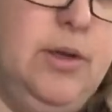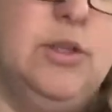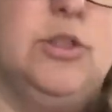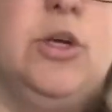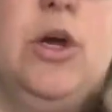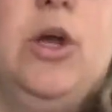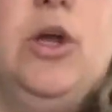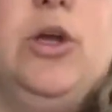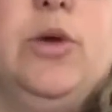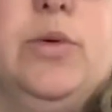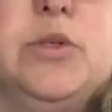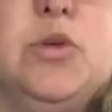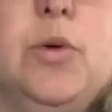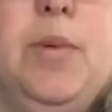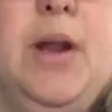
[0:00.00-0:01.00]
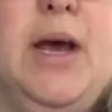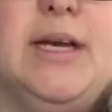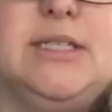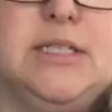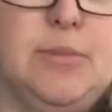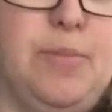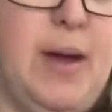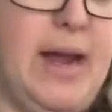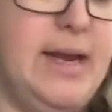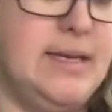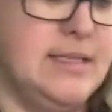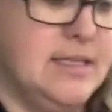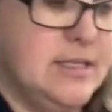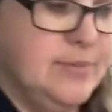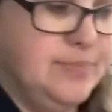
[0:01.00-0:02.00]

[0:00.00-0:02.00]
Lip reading: So you want to apply some paint.